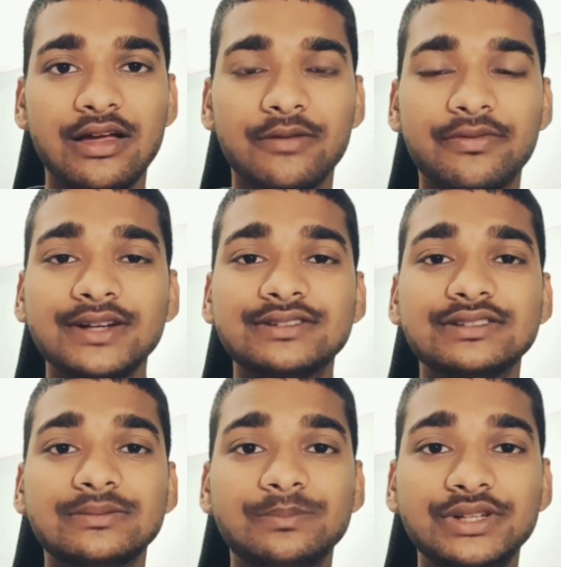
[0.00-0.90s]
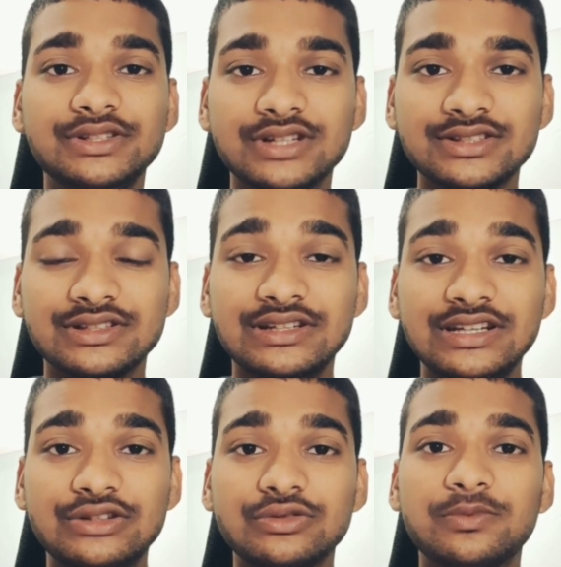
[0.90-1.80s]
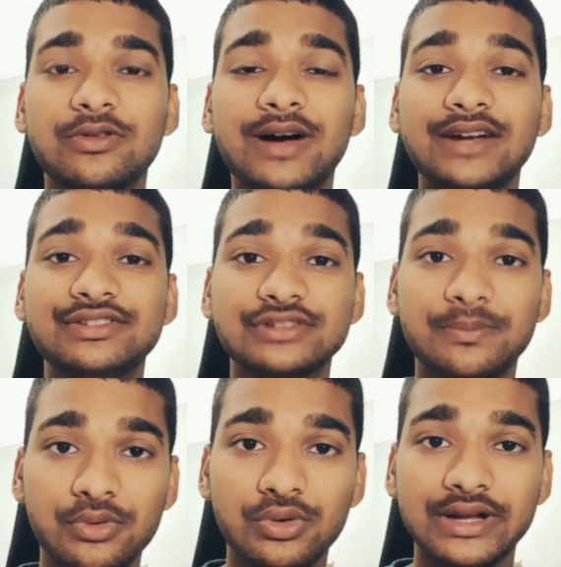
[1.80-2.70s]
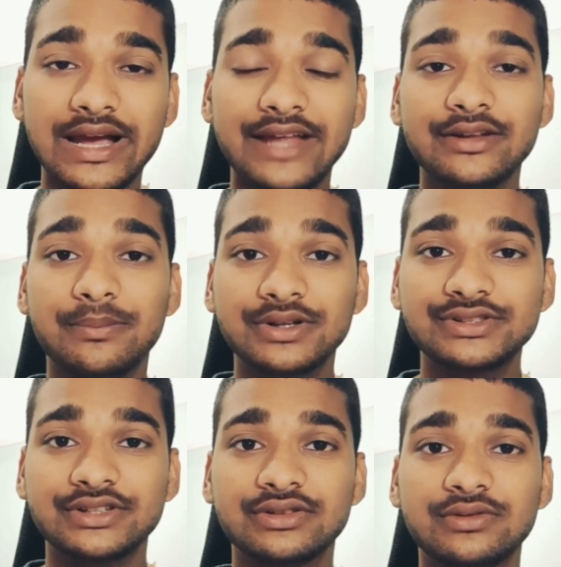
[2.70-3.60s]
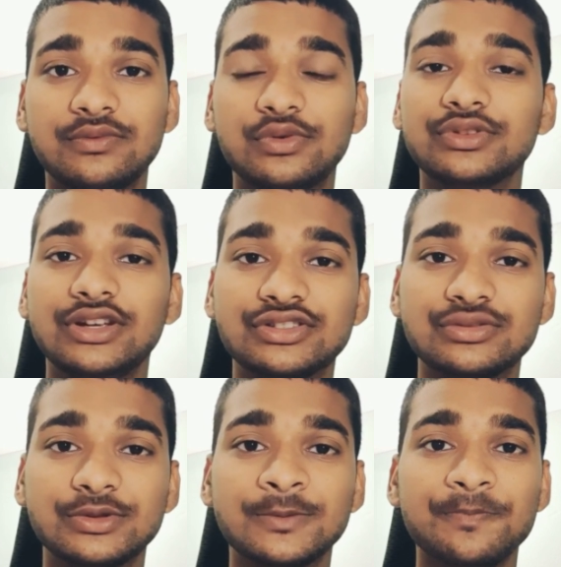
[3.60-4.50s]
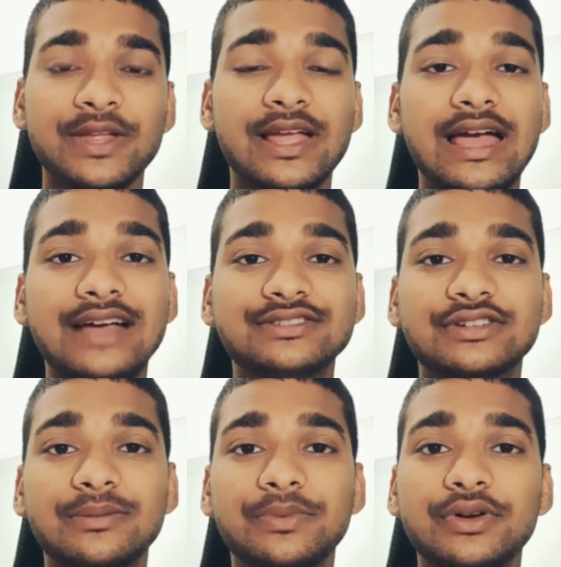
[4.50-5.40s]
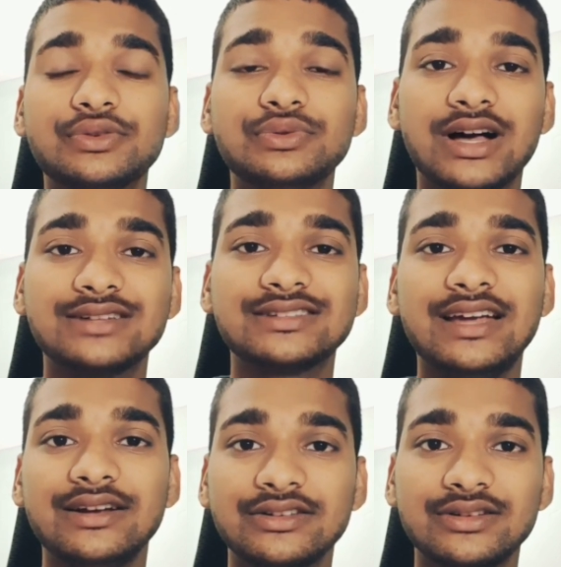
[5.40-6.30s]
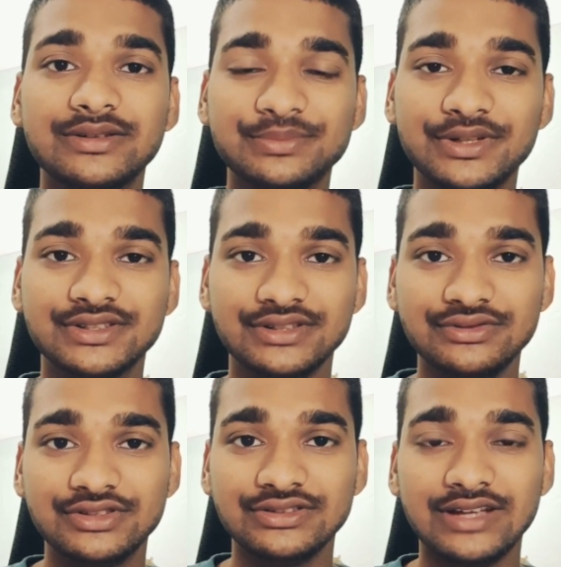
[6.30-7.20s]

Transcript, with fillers: Friends, we just need to provide support and the budget for the ISRO as compared to NASA and other space agencies.